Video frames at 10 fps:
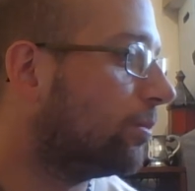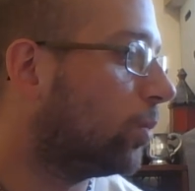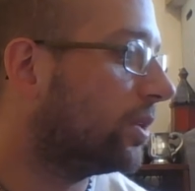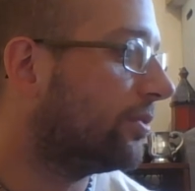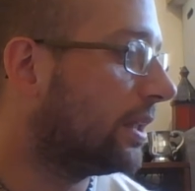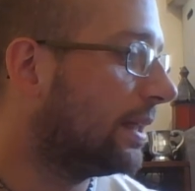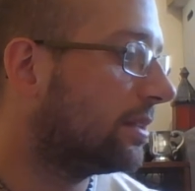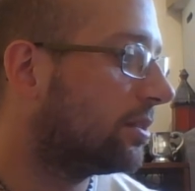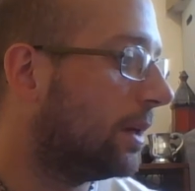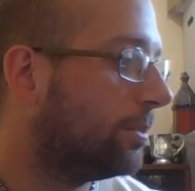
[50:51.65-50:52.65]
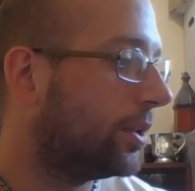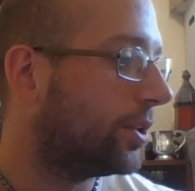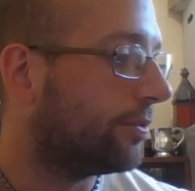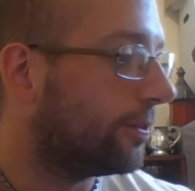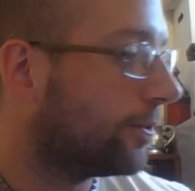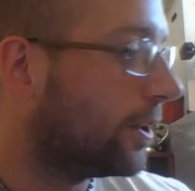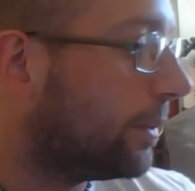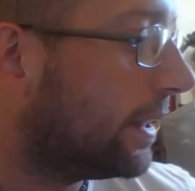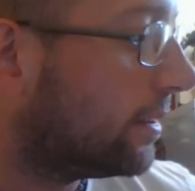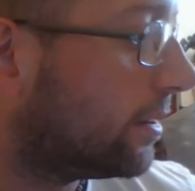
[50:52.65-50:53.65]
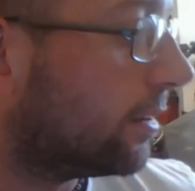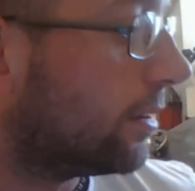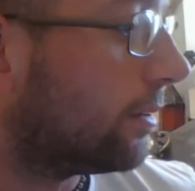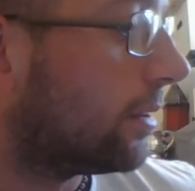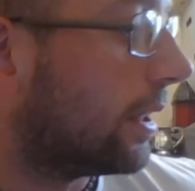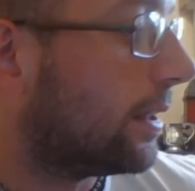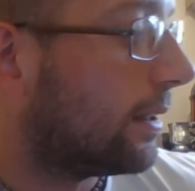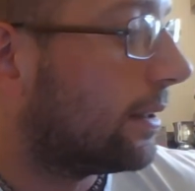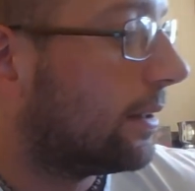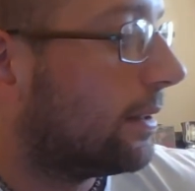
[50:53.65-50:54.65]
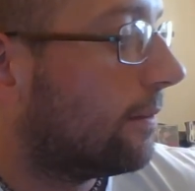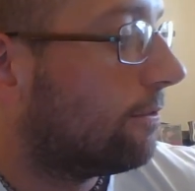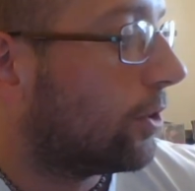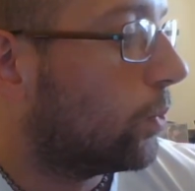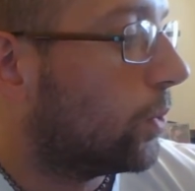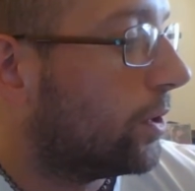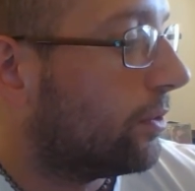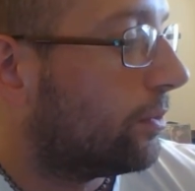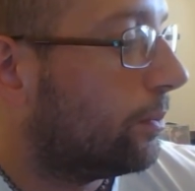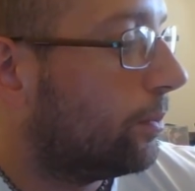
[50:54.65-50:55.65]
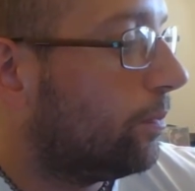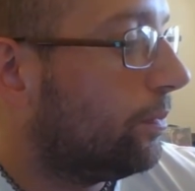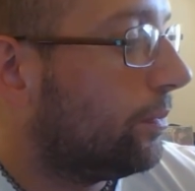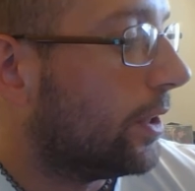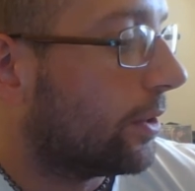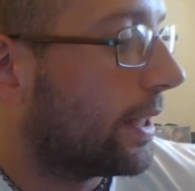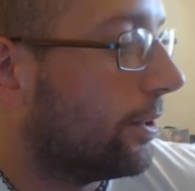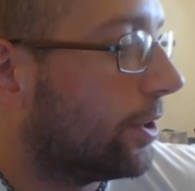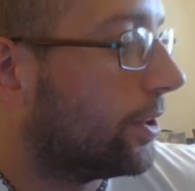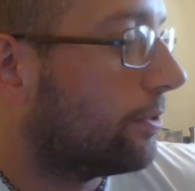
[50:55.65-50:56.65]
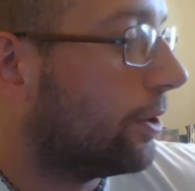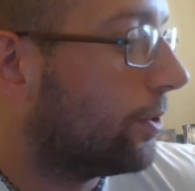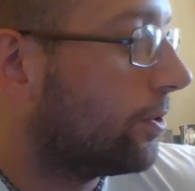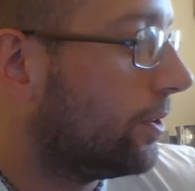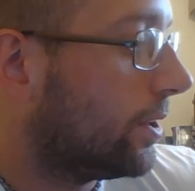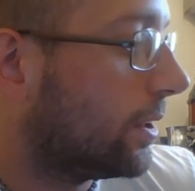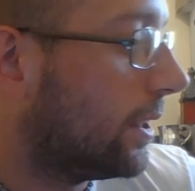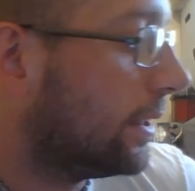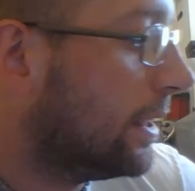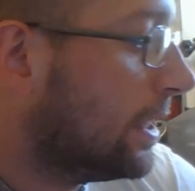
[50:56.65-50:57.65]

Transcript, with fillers: One of the last members of the Freemasons that would have carried on the Rosicrucian line